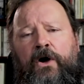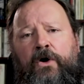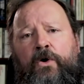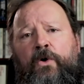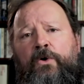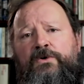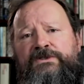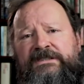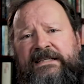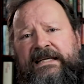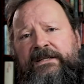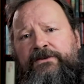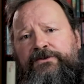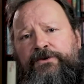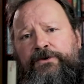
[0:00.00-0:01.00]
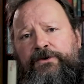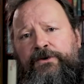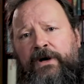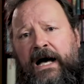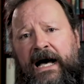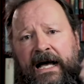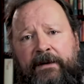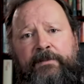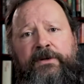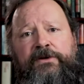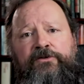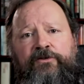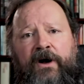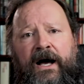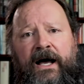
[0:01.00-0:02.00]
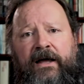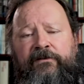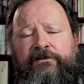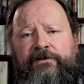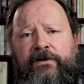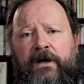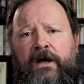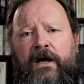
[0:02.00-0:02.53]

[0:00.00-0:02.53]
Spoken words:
goes into hyperdrive